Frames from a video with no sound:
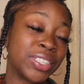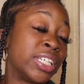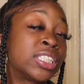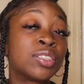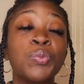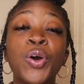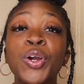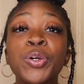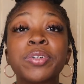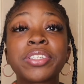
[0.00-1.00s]
It's some
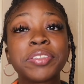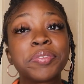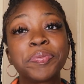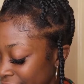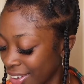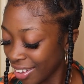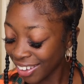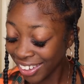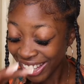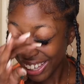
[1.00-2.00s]
work.
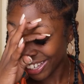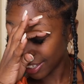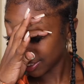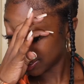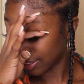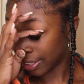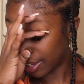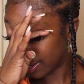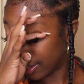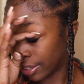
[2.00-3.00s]
It's a
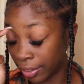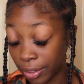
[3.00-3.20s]
lot.